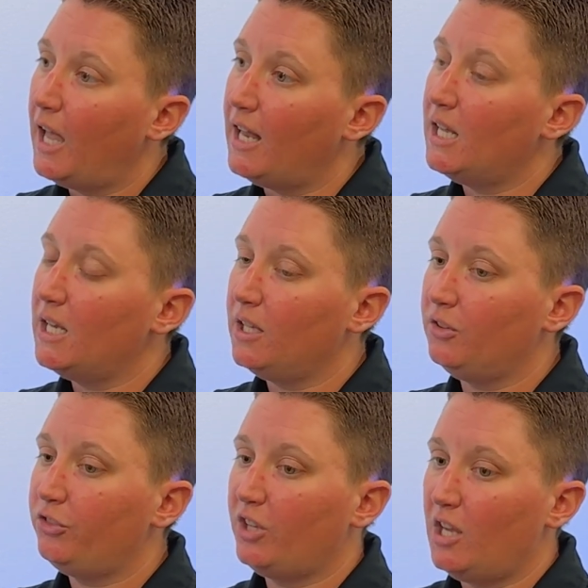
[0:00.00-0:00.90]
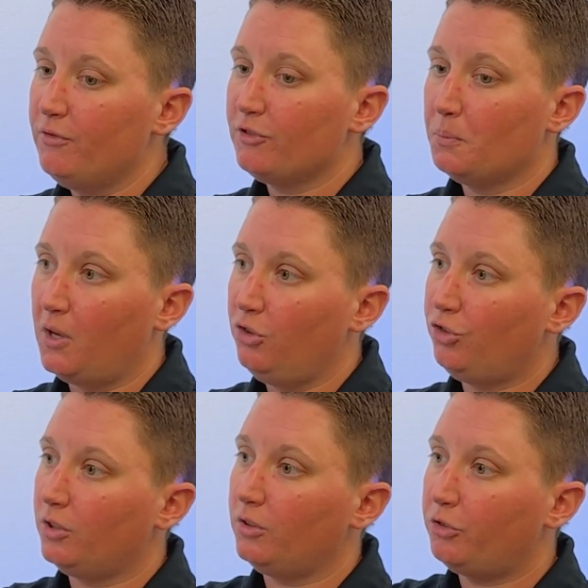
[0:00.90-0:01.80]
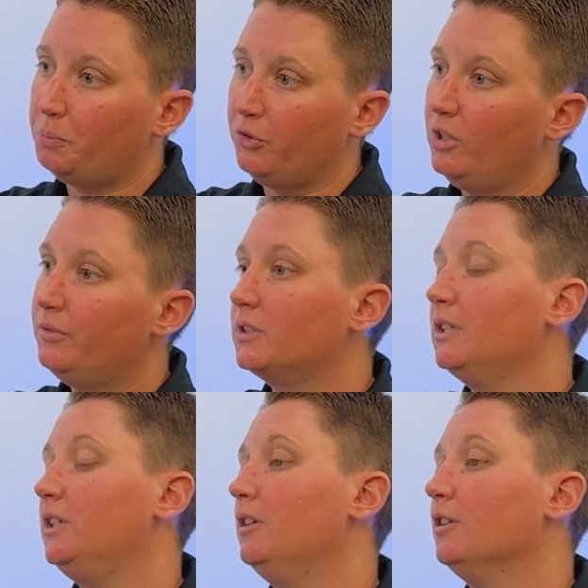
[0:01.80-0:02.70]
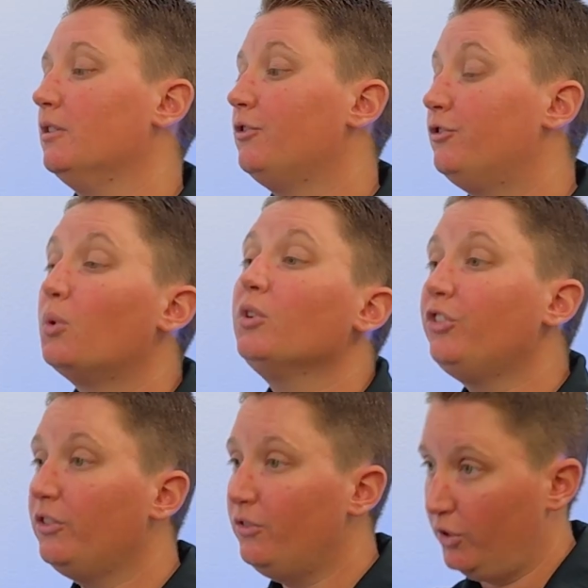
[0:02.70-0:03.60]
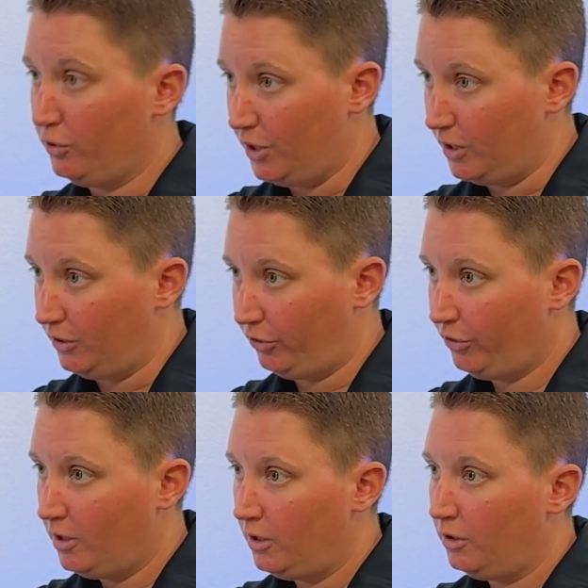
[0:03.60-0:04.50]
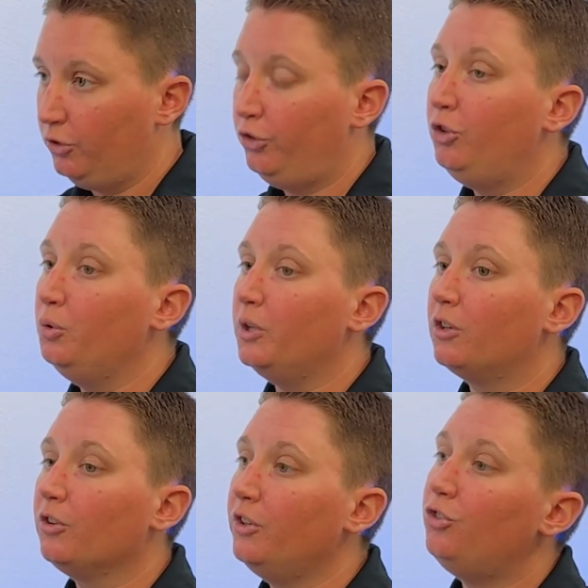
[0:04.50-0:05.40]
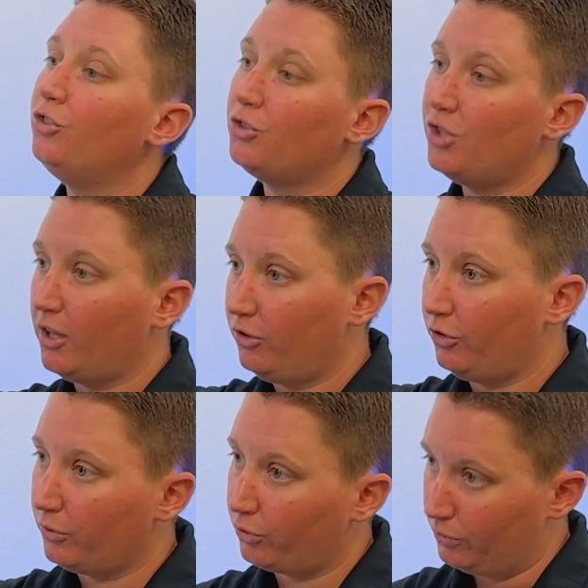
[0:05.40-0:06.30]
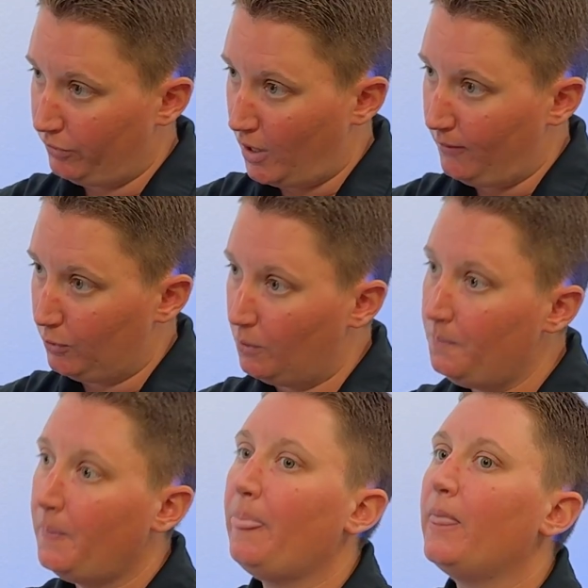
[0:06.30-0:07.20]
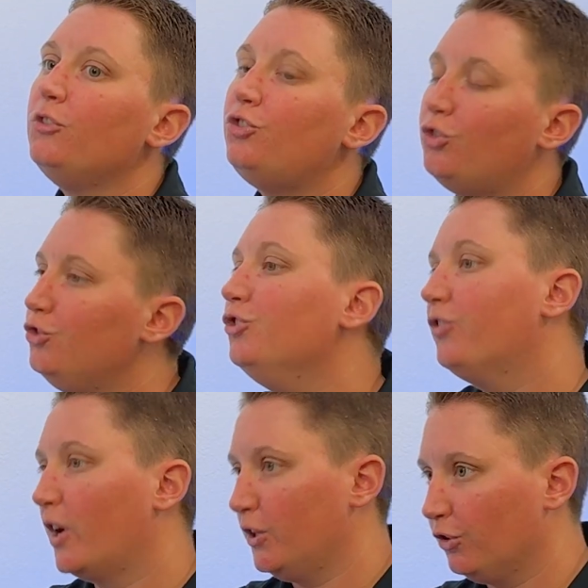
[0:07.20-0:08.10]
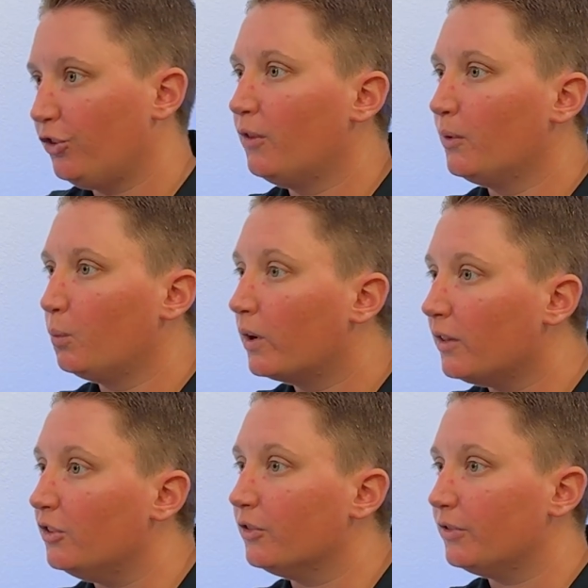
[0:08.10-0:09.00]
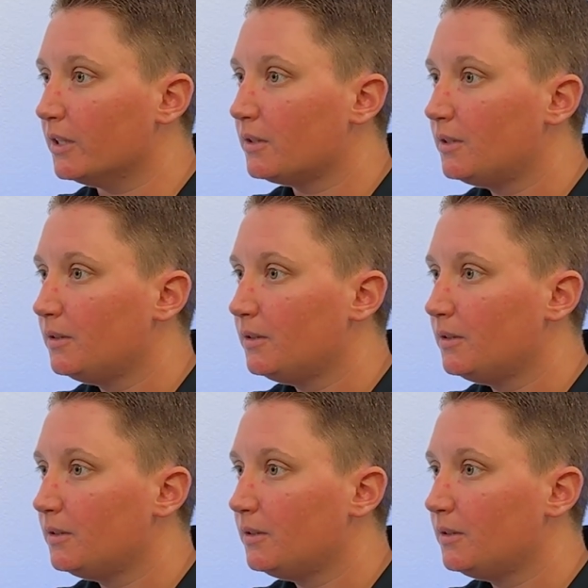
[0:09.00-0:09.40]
And it is information specifically geared for civilians to increase your chances of survival should you find yourself in one of these events.